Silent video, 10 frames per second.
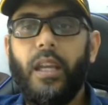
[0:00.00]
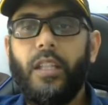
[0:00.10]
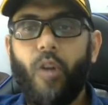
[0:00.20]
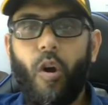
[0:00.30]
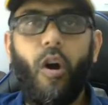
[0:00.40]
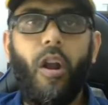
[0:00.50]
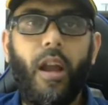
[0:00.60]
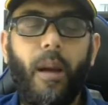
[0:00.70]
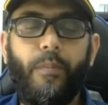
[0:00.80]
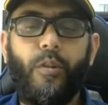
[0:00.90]
It's all
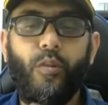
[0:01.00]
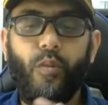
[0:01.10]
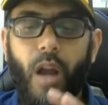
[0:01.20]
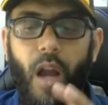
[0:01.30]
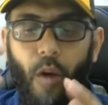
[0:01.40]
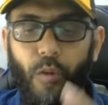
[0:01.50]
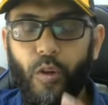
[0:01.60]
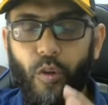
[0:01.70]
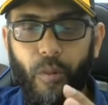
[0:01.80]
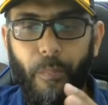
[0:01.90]
up to how you're
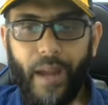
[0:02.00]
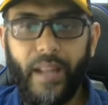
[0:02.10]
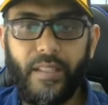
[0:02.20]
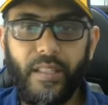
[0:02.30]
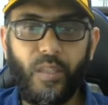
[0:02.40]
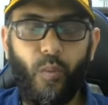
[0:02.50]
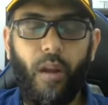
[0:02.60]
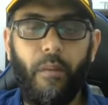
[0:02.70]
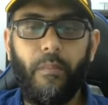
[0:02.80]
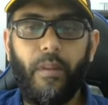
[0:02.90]
going to manage this one.